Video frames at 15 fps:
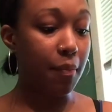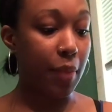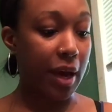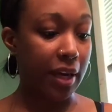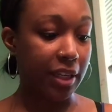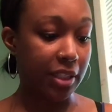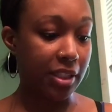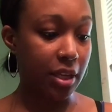
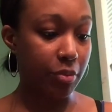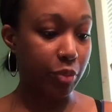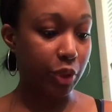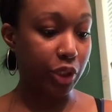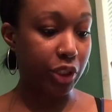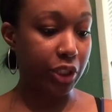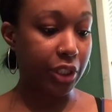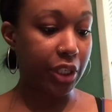body
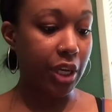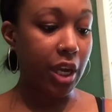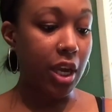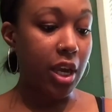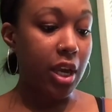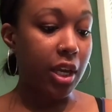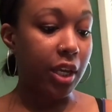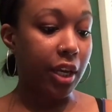temperature.
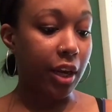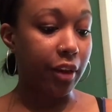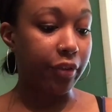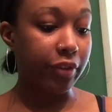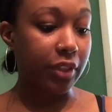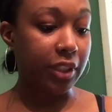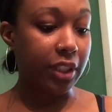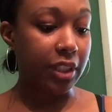
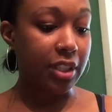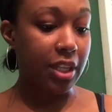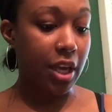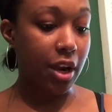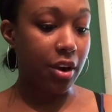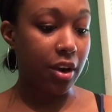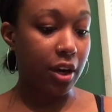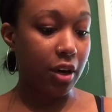Carefully
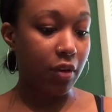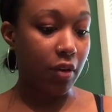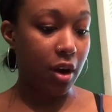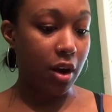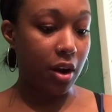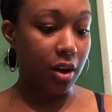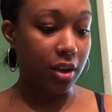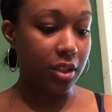tear
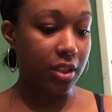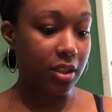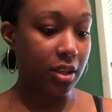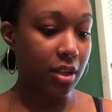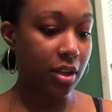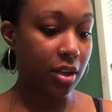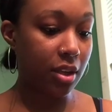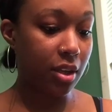
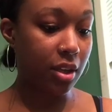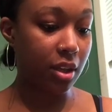across